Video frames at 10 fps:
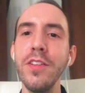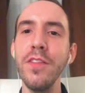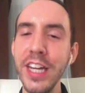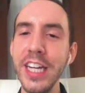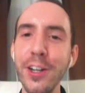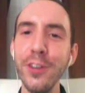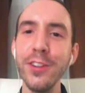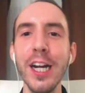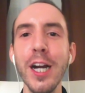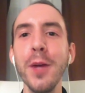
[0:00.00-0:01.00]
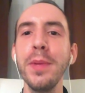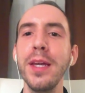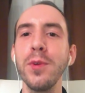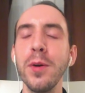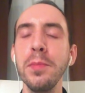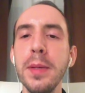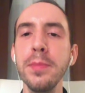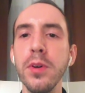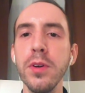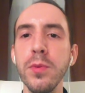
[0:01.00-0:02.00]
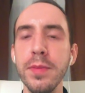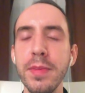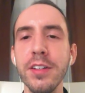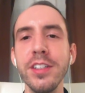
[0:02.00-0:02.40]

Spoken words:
video therapy where people with mental